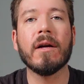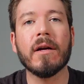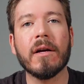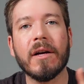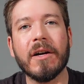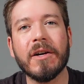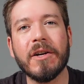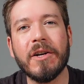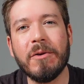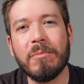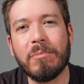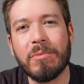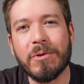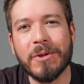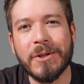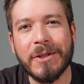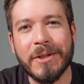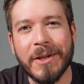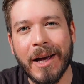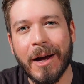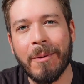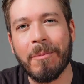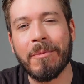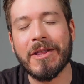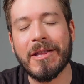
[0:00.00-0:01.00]
A good brew
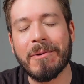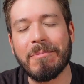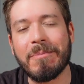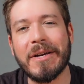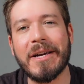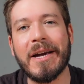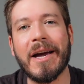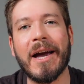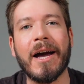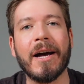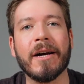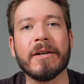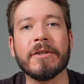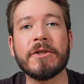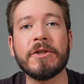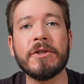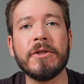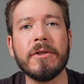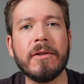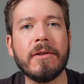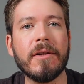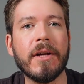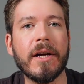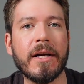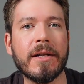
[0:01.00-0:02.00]
time with the Bee House
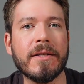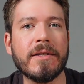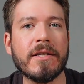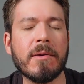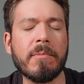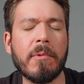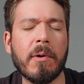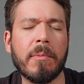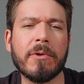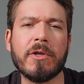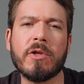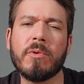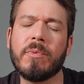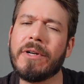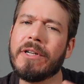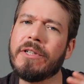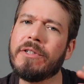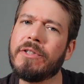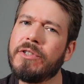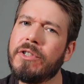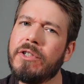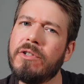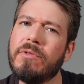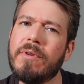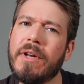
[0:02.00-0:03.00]
should land somewhere between
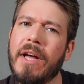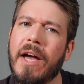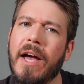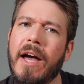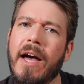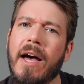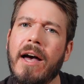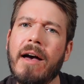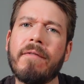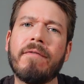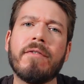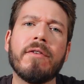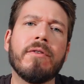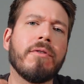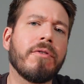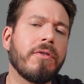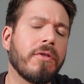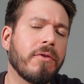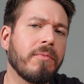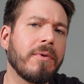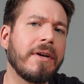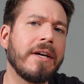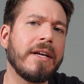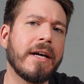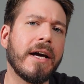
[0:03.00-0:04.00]
2.5 and
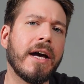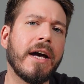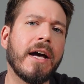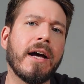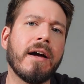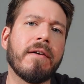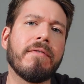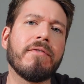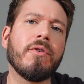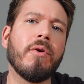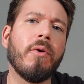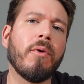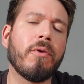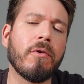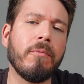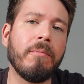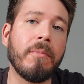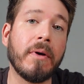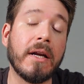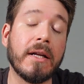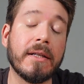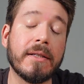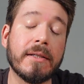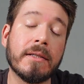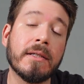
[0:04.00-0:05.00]
3.5 total
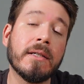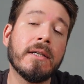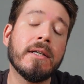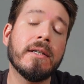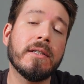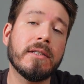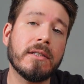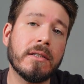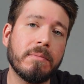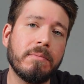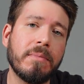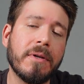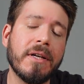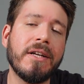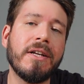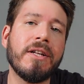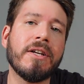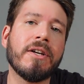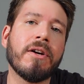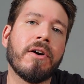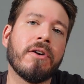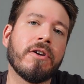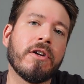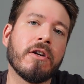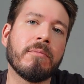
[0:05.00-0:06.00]
minutes, depending
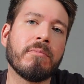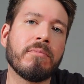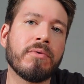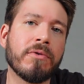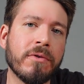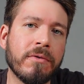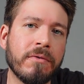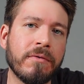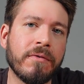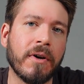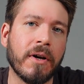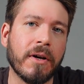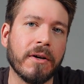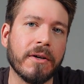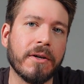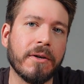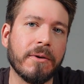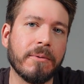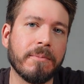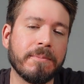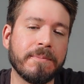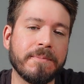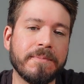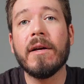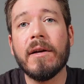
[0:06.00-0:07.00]
on your brew volume.
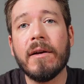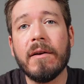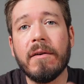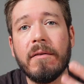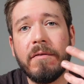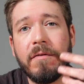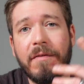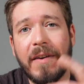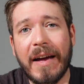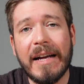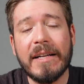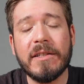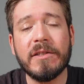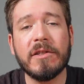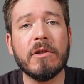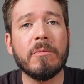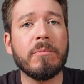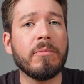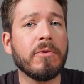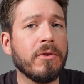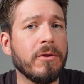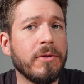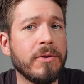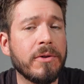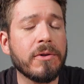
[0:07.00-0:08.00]
Faster
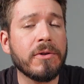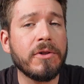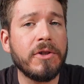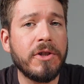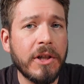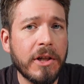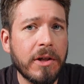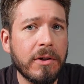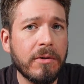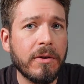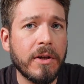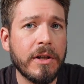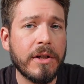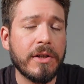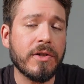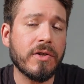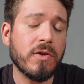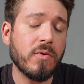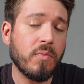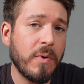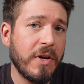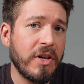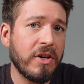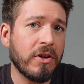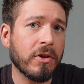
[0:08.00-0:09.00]
brews are generally
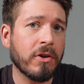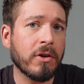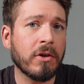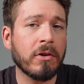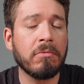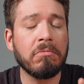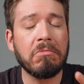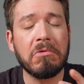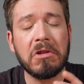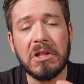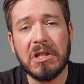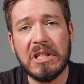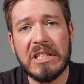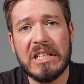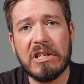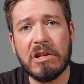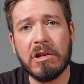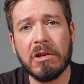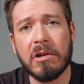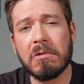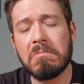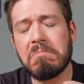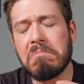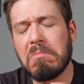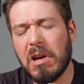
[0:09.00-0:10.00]
sweeter,
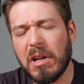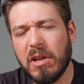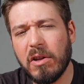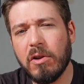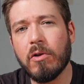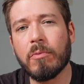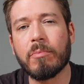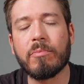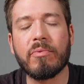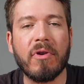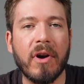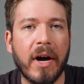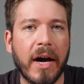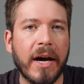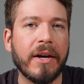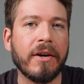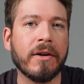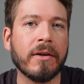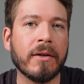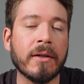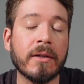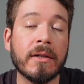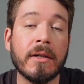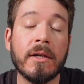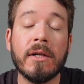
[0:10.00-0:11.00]
cleaner, a little
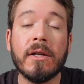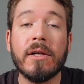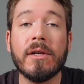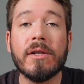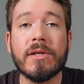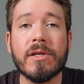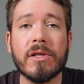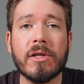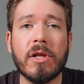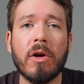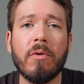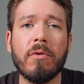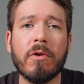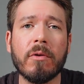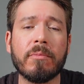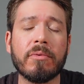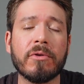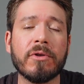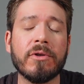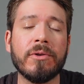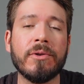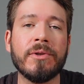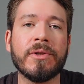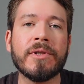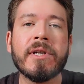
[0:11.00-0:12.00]
brighter. Slower
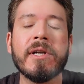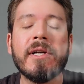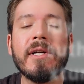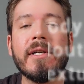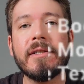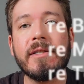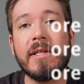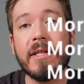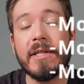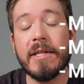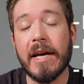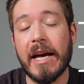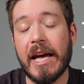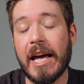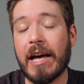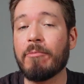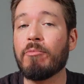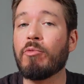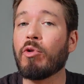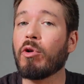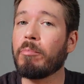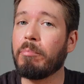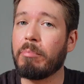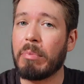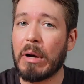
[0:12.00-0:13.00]
brews tend to have
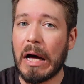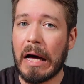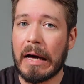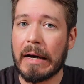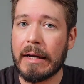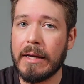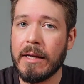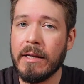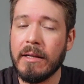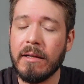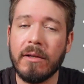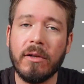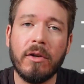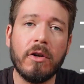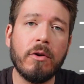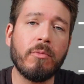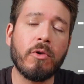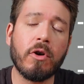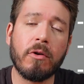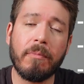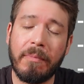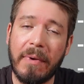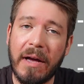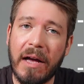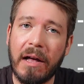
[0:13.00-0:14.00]
more body and a little
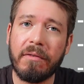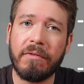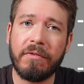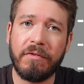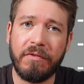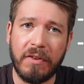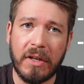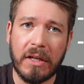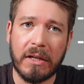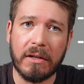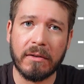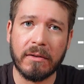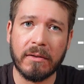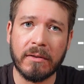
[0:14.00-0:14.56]
more mouthfeel.